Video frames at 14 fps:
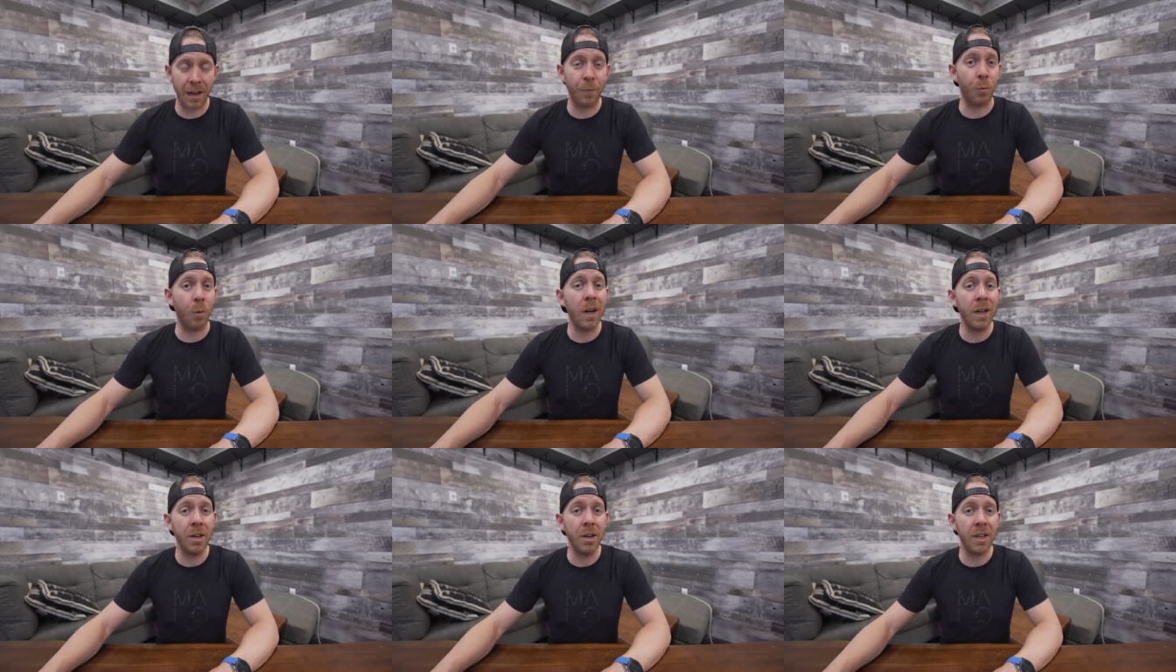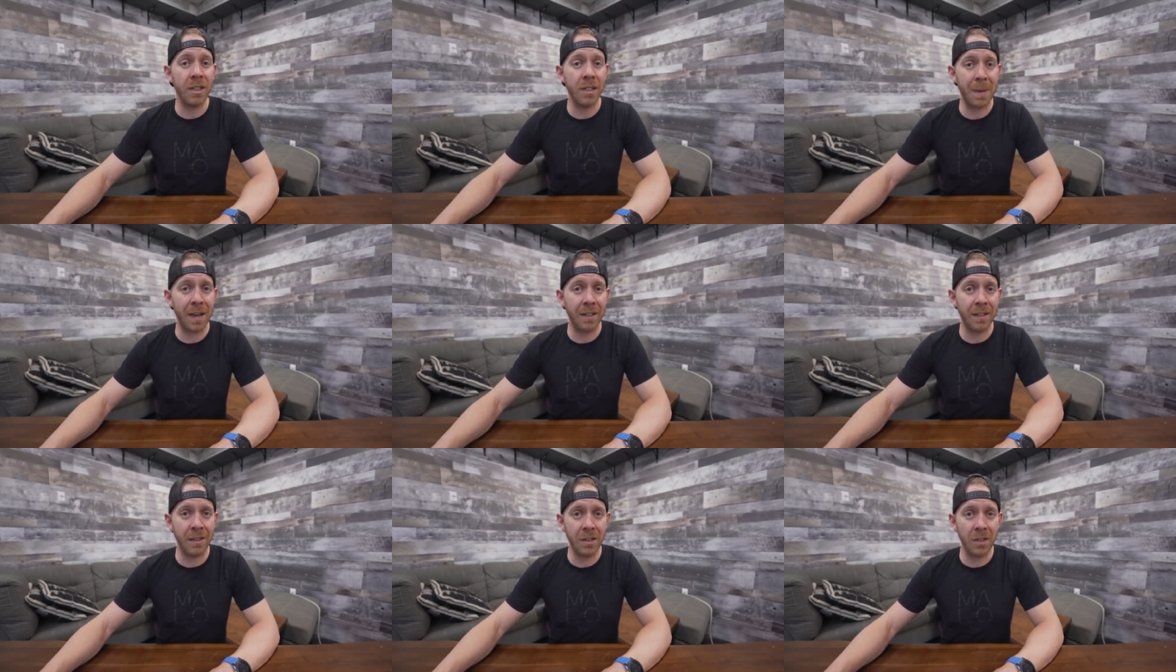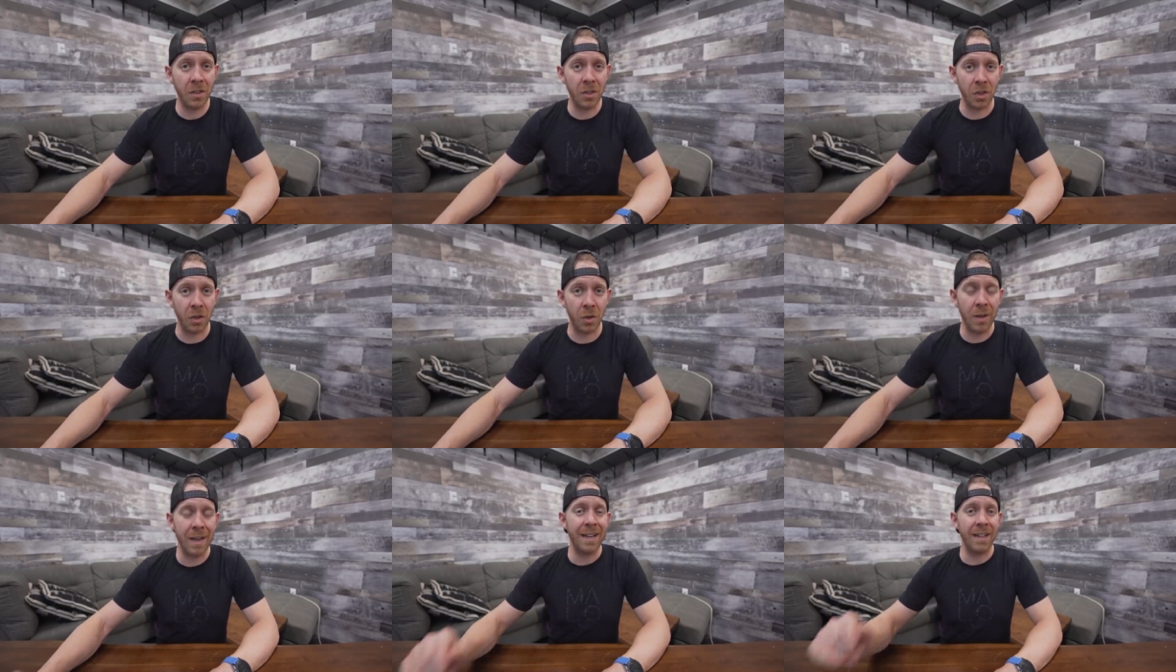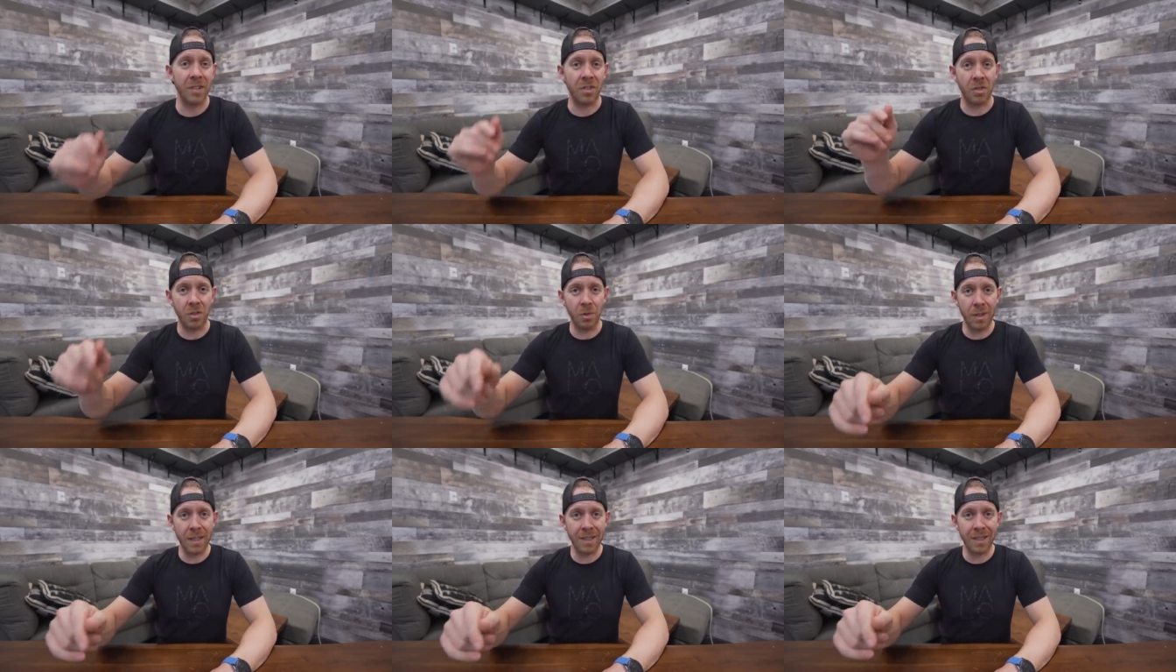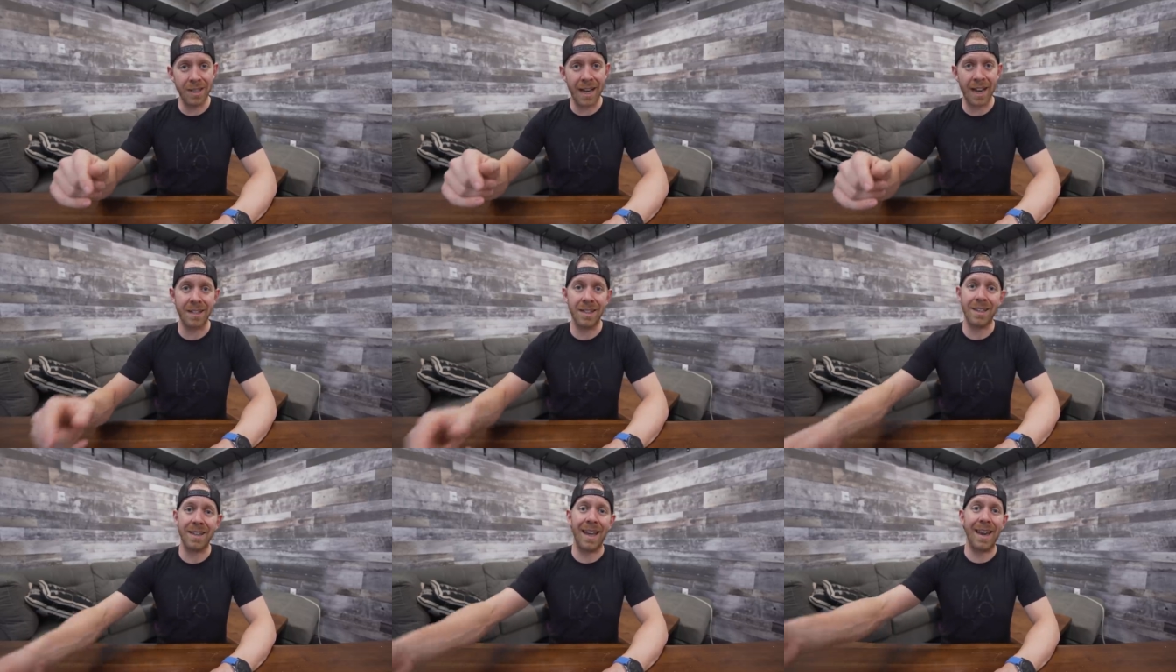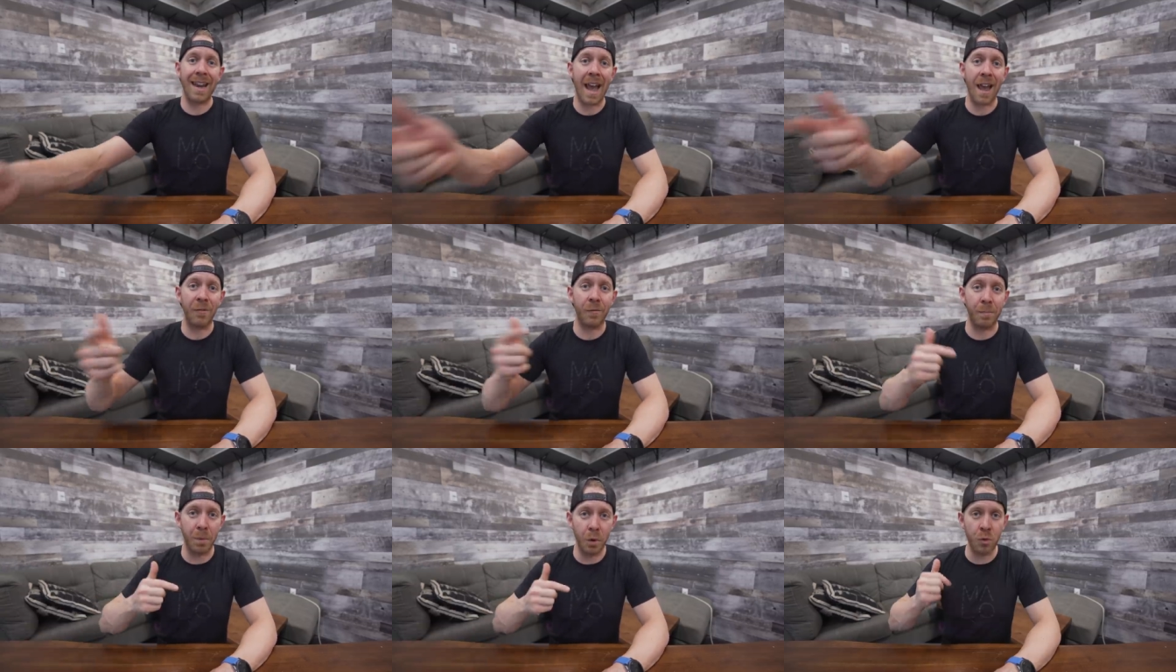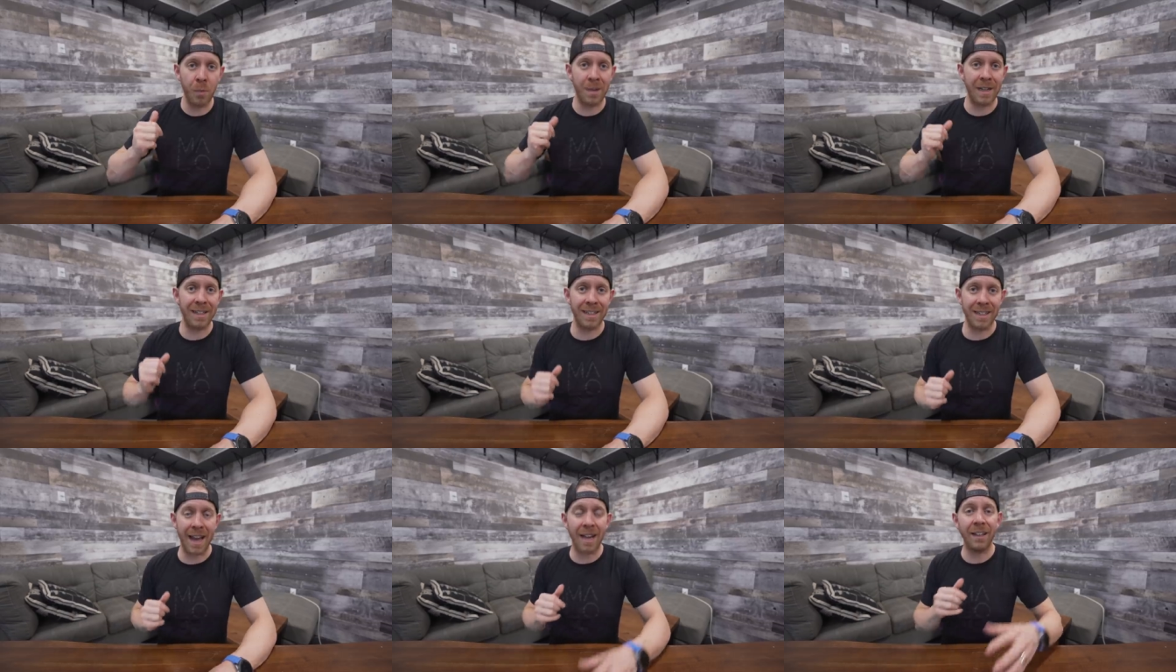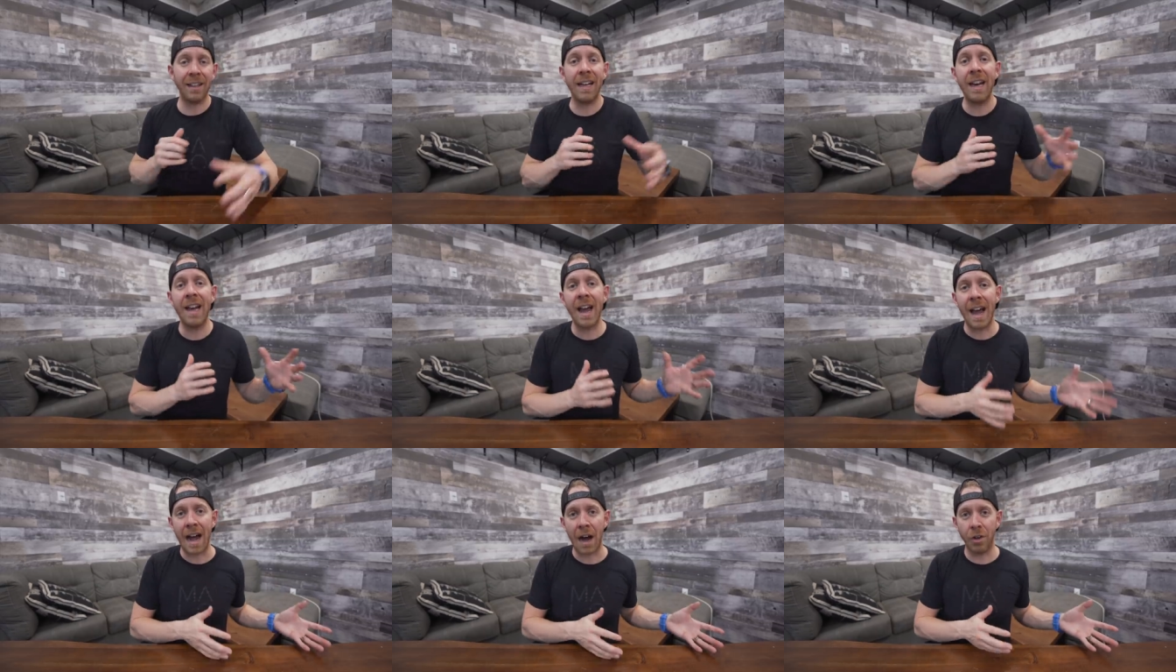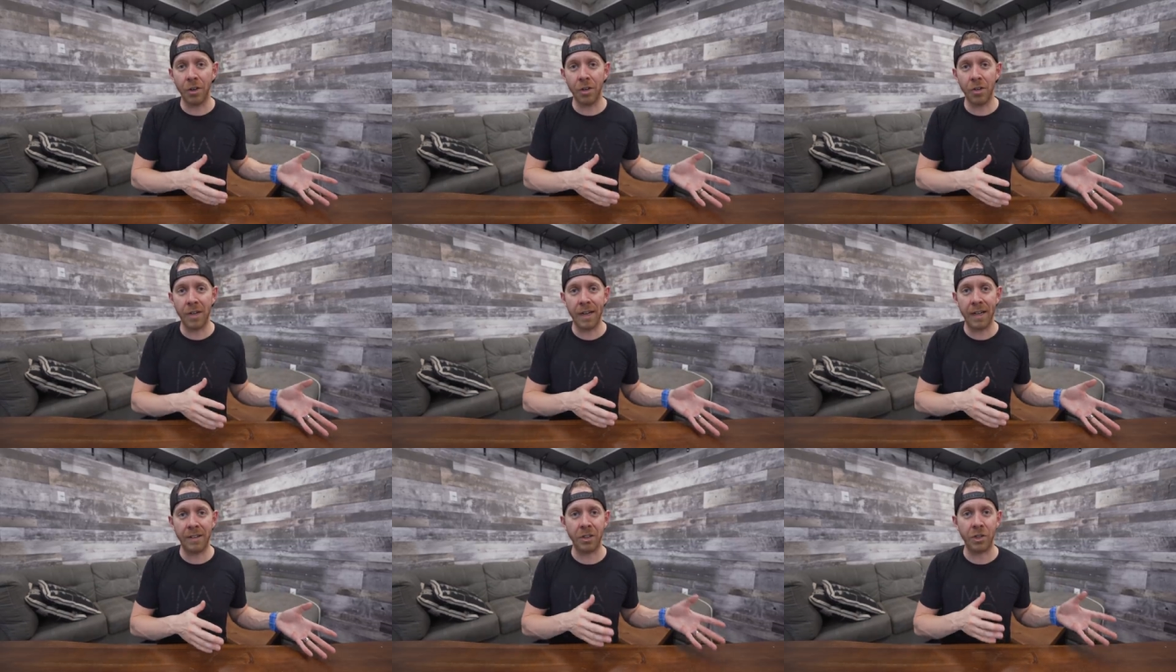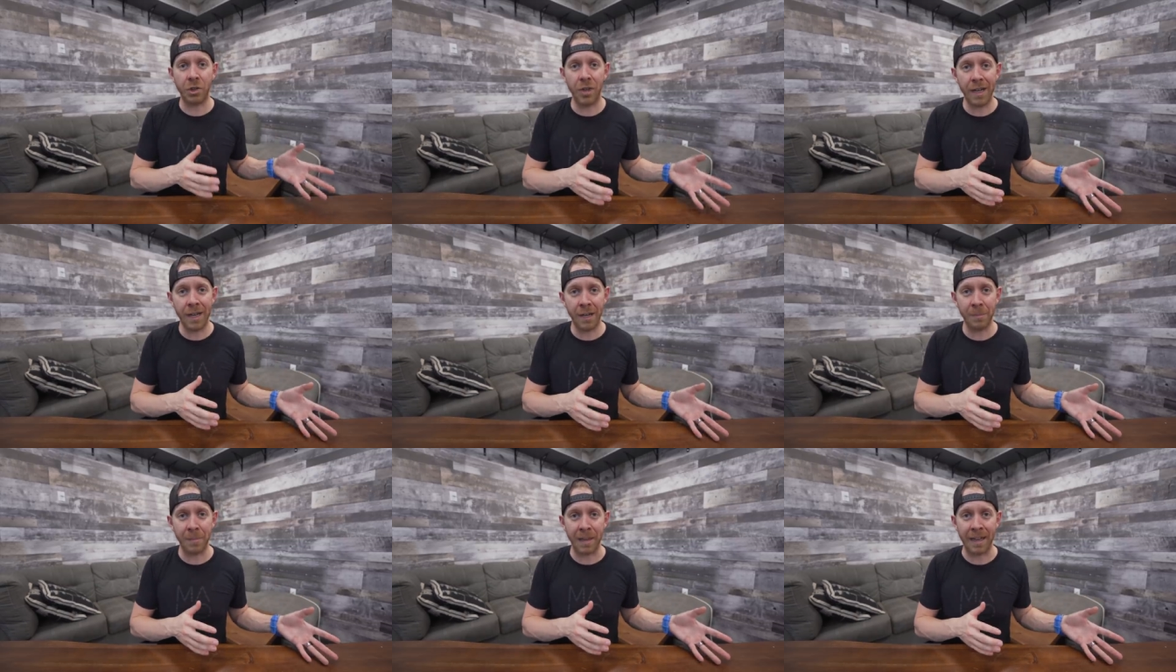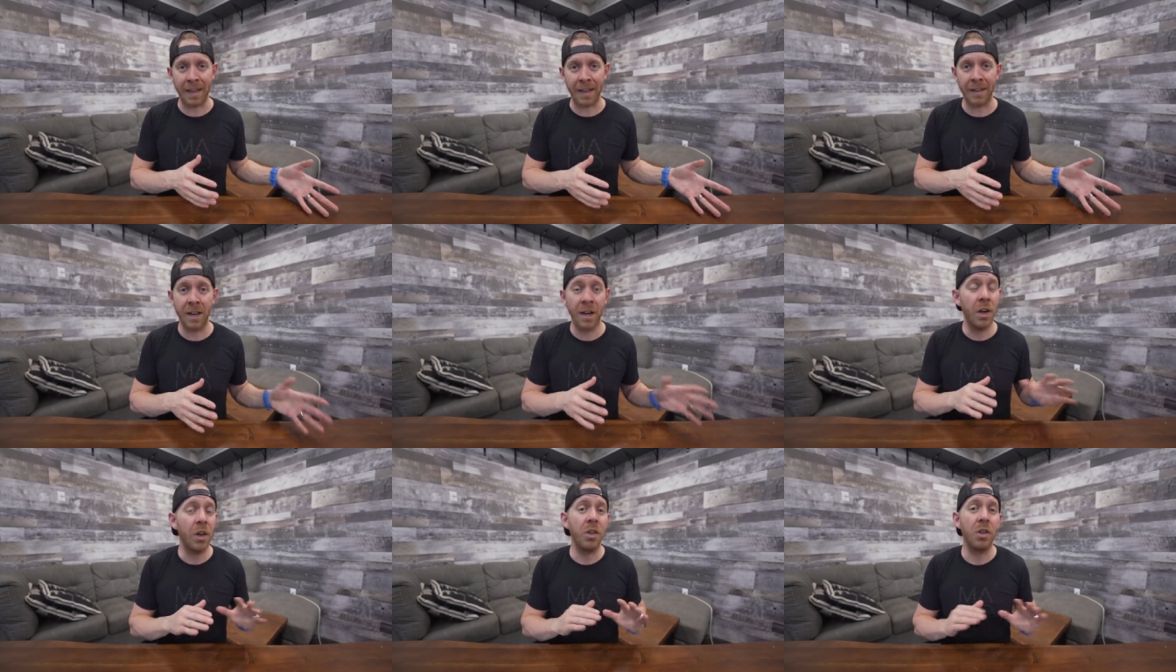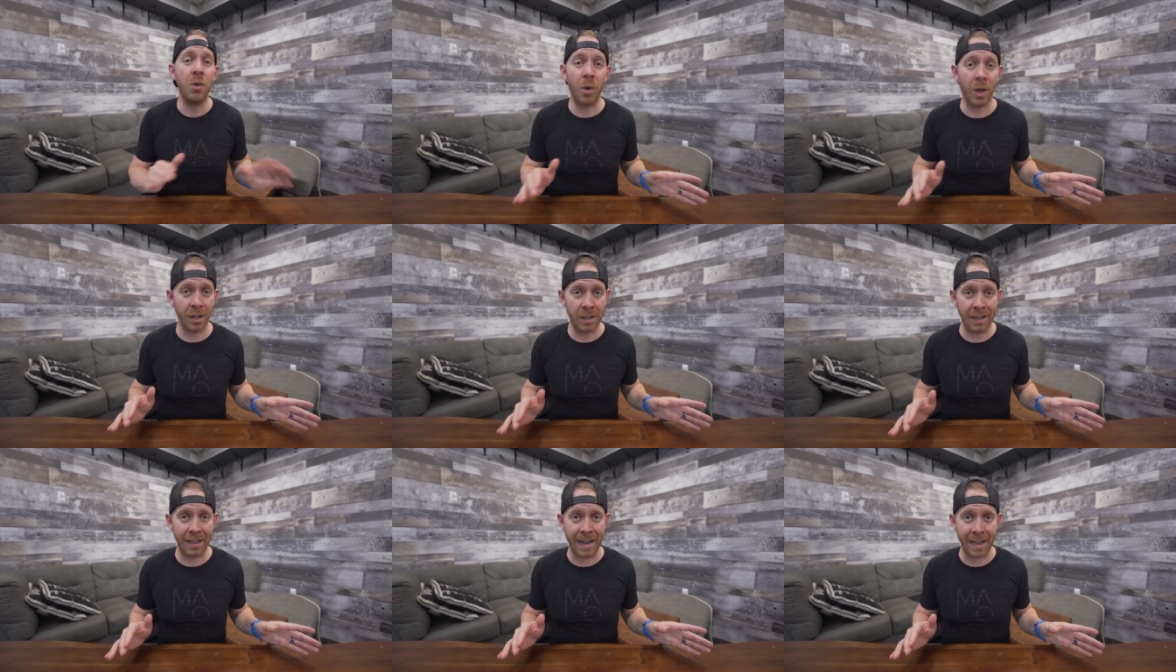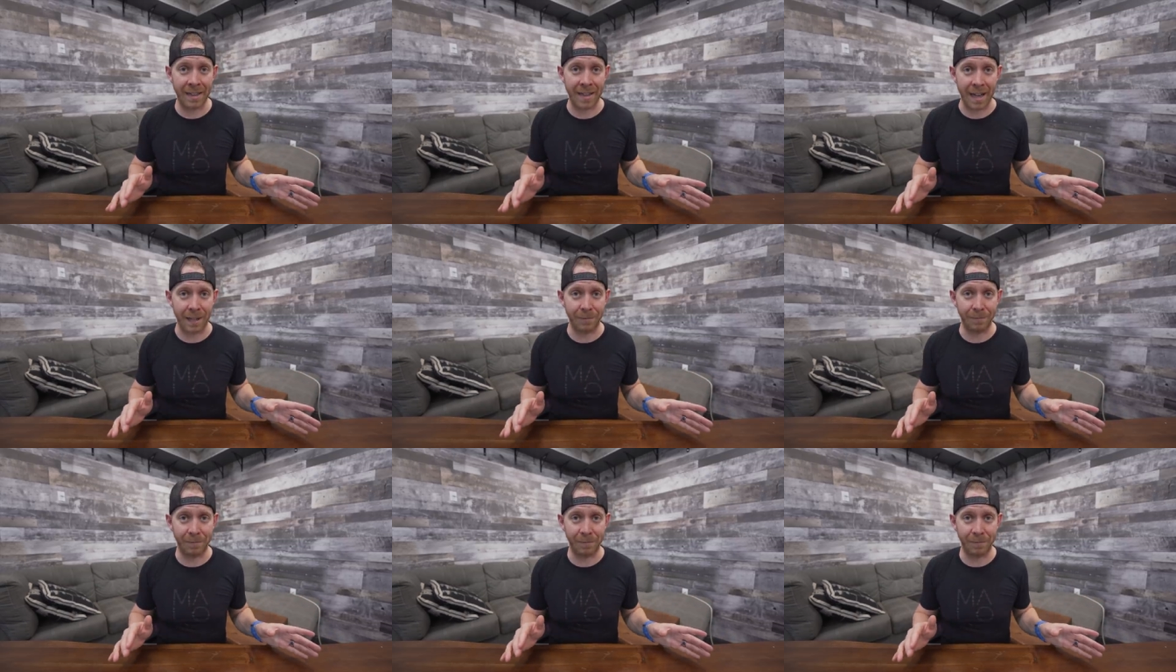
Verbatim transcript: If what you're expecting to do is do this test and have, boom, exactly how to create a training plan, you aren't going to get that.